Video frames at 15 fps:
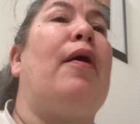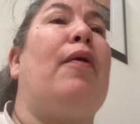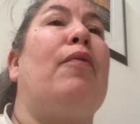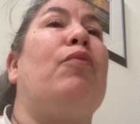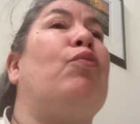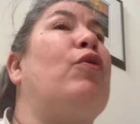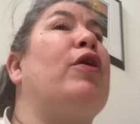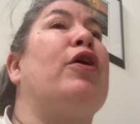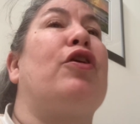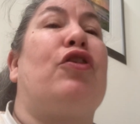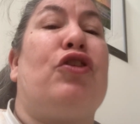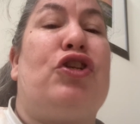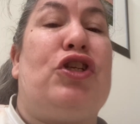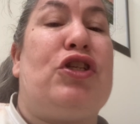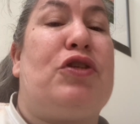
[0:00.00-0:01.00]
when it
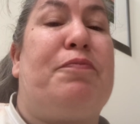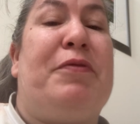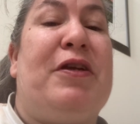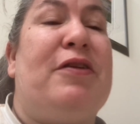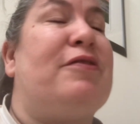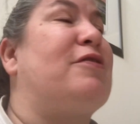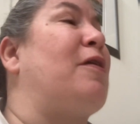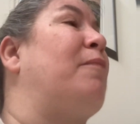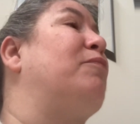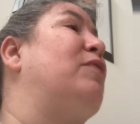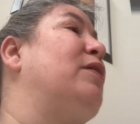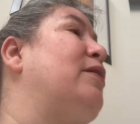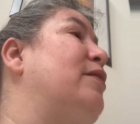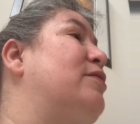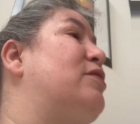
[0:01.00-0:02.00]
could just be
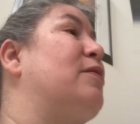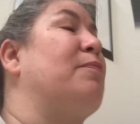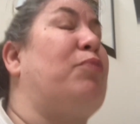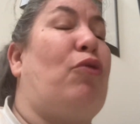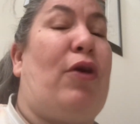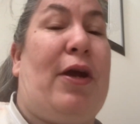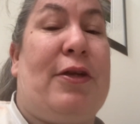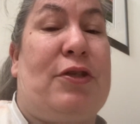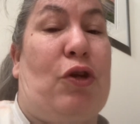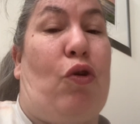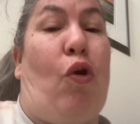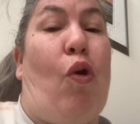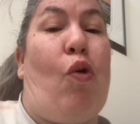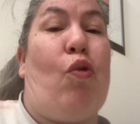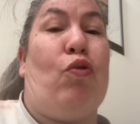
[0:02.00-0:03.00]
something as simple as a
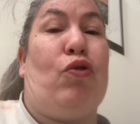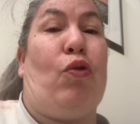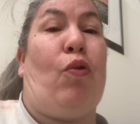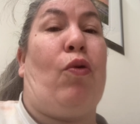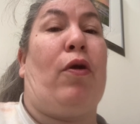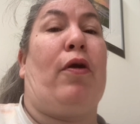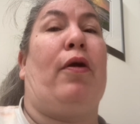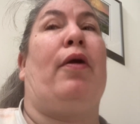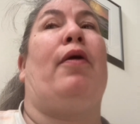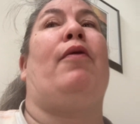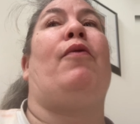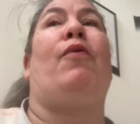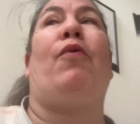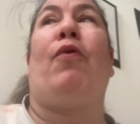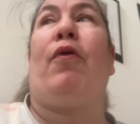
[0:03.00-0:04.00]
cold or
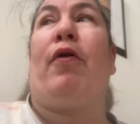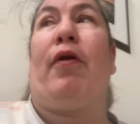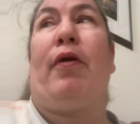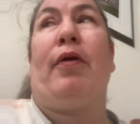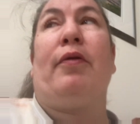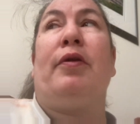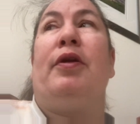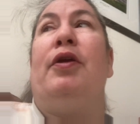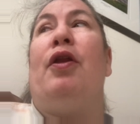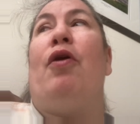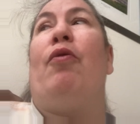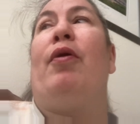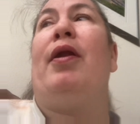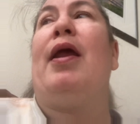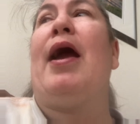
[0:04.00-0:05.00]

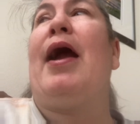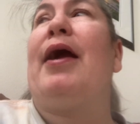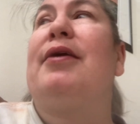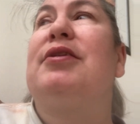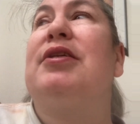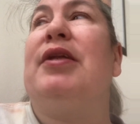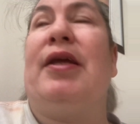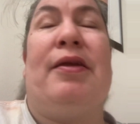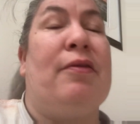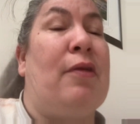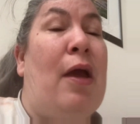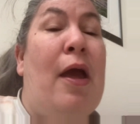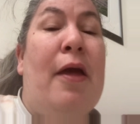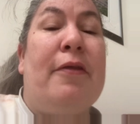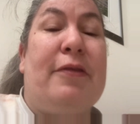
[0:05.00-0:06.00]
an accident.
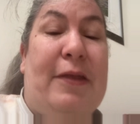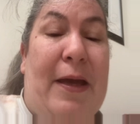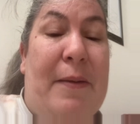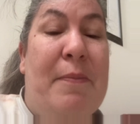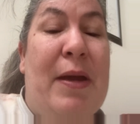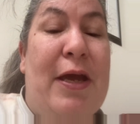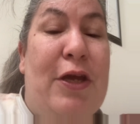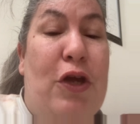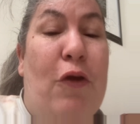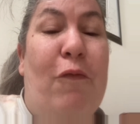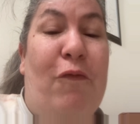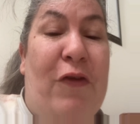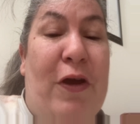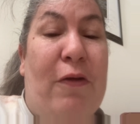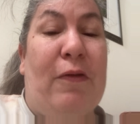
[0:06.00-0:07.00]
They make you
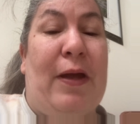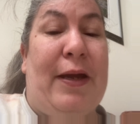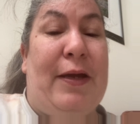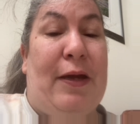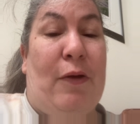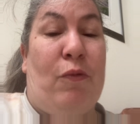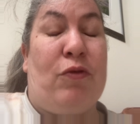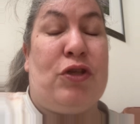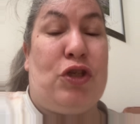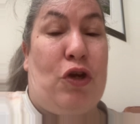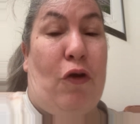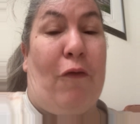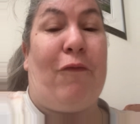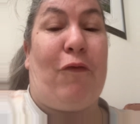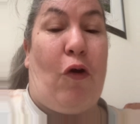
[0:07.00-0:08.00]
feel like it was
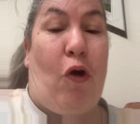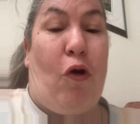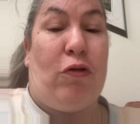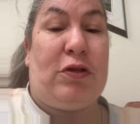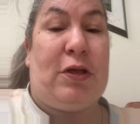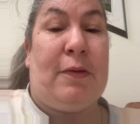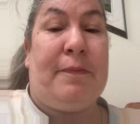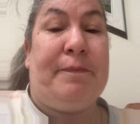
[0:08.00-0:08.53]
your fault.